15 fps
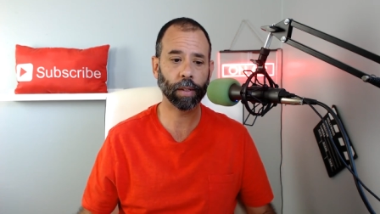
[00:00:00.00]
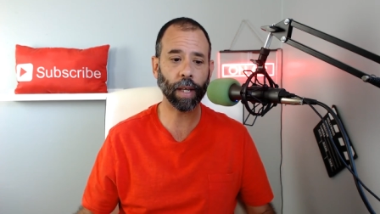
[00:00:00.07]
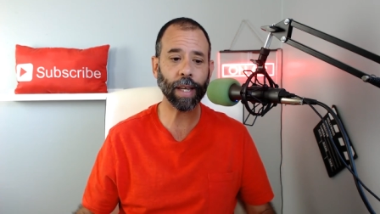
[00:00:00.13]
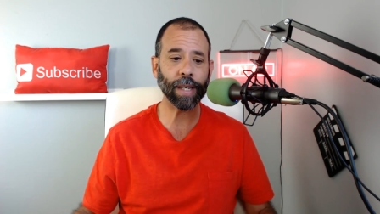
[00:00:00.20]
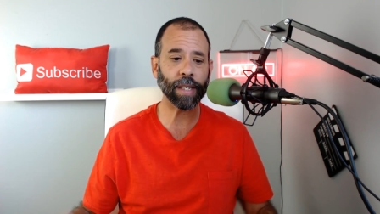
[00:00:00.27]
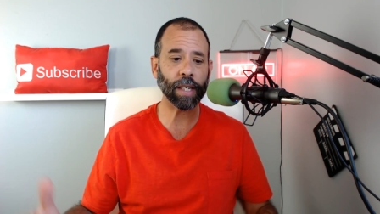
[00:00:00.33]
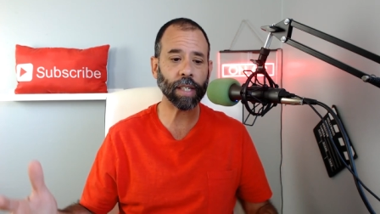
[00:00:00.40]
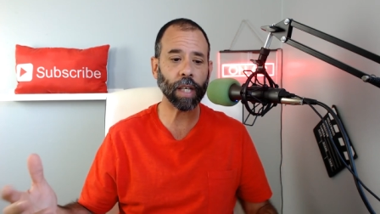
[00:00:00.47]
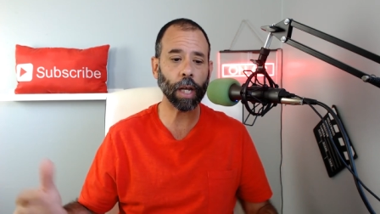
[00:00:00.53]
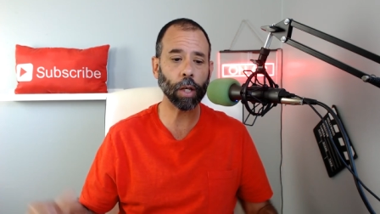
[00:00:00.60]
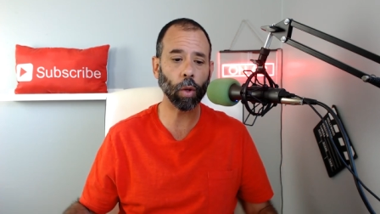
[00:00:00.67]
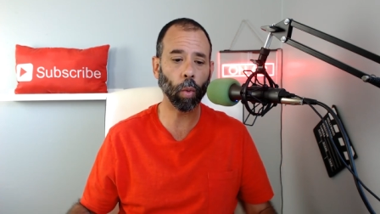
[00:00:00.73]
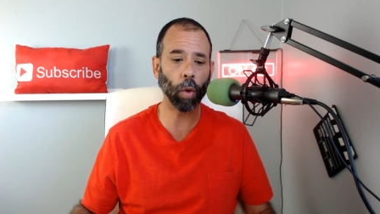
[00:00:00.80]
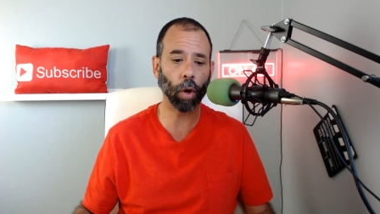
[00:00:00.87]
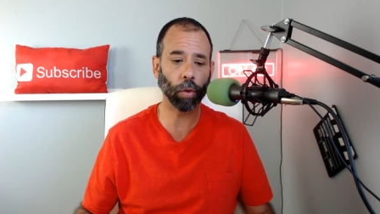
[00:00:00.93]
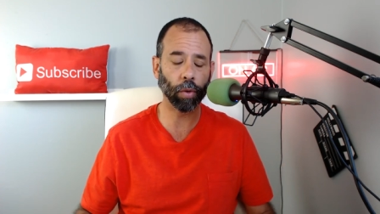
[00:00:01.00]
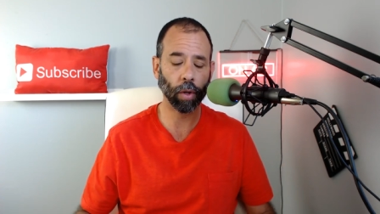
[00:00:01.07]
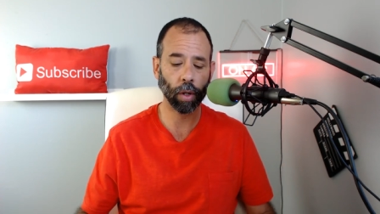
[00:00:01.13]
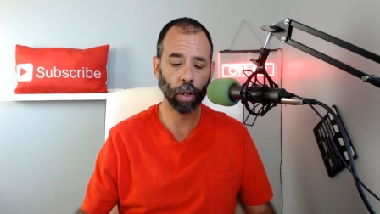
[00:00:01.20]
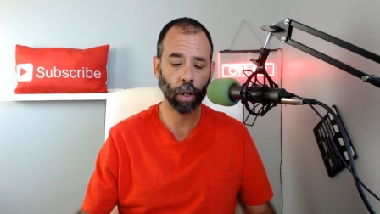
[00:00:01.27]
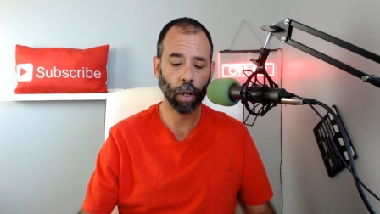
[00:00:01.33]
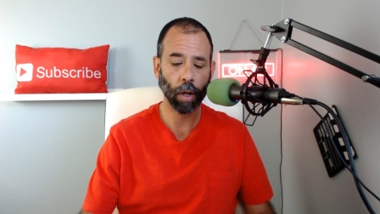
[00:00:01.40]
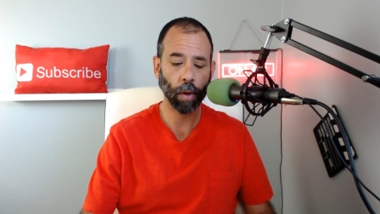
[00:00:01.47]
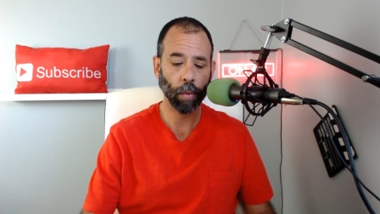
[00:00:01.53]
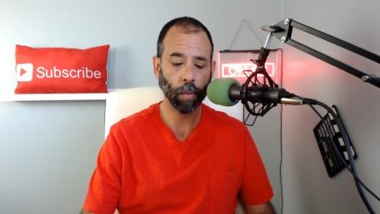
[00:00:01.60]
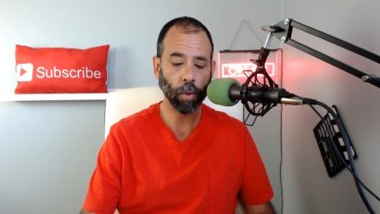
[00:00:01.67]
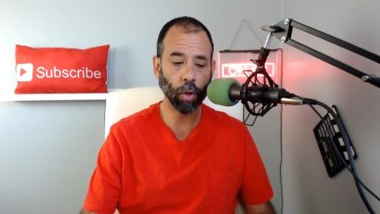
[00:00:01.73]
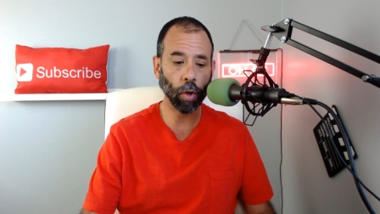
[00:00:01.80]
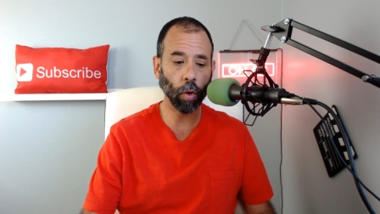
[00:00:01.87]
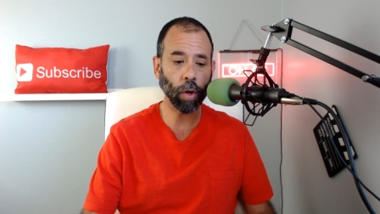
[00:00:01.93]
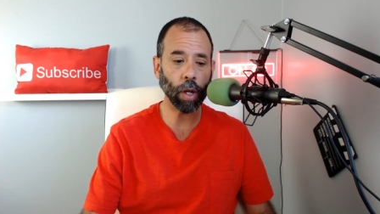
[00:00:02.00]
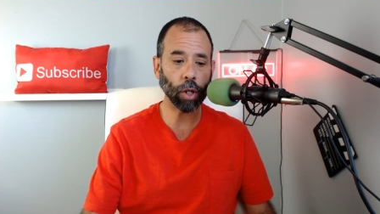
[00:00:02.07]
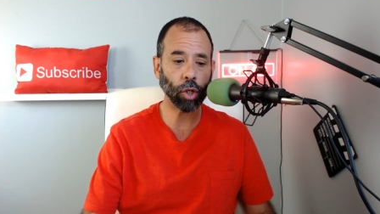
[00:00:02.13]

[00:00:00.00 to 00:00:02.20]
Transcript: It's the easiest thing in the world. You don't